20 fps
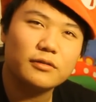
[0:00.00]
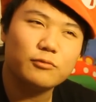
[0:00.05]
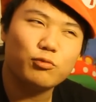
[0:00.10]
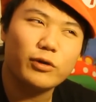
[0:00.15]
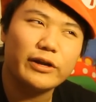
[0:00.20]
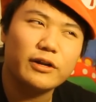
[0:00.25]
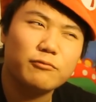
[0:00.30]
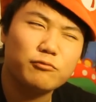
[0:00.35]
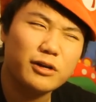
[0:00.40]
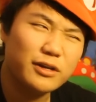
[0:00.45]

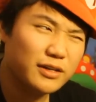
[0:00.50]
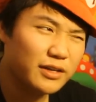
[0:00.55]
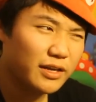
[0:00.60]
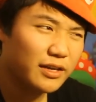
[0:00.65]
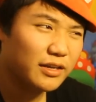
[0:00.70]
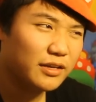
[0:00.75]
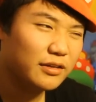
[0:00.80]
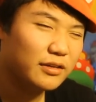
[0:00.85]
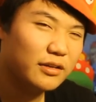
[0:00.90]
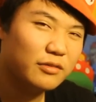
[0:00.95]
one, one
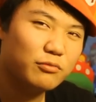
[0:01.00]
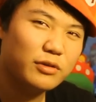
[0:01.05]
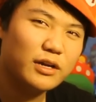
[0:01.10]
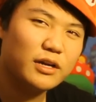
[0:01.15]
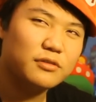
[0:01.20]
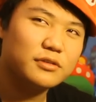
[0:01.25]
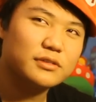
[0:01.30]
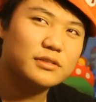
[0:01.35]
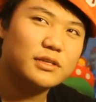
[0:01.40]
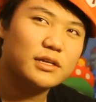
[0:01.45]
day when
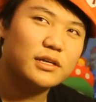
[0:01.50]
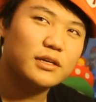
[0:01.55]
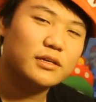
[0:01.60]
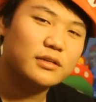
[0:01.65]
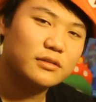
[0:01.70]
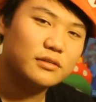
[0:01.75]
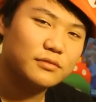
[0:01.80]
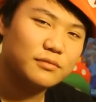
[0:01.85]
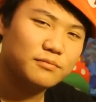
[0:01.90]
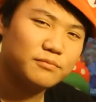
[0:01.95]
I was like
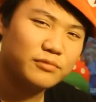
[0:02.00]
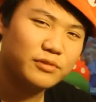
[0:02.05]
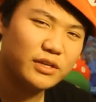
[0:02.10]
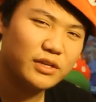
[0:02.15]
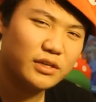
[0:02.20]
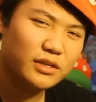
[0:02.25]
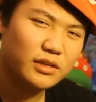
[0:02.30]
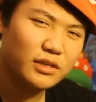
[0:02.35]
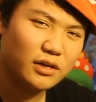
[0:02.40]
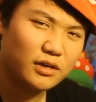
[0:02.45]
pretty
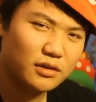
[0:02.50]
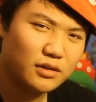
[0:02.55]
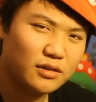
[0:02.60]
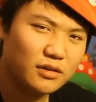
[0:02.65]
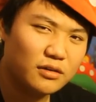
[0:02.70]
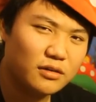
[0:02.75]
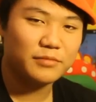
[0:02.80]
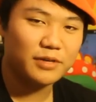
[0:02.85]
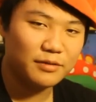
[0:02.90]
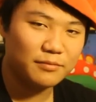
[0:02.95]

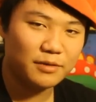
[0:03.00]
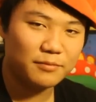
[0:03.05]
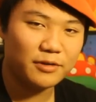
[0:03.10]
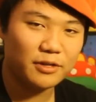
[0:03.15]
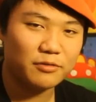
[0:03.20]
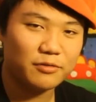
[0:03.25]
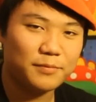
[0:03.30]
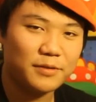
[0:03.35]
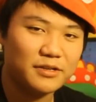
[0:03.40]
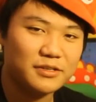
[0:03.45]
young. Me and my
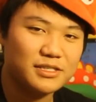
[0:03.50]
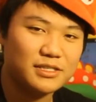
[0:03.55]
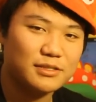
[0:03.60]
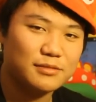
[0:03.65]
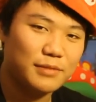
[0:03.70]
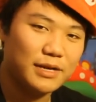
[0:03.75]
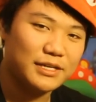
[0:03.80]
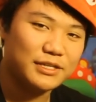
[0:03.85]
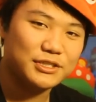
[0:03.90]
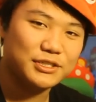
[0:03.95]
brother were playing
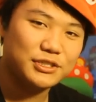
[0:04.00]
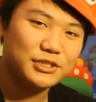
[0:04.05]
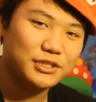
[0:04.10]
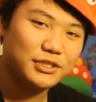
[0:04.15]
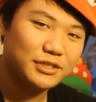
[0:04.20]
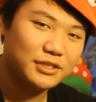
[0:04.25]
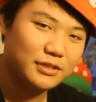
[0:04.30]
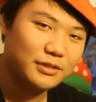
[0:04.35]
Smash.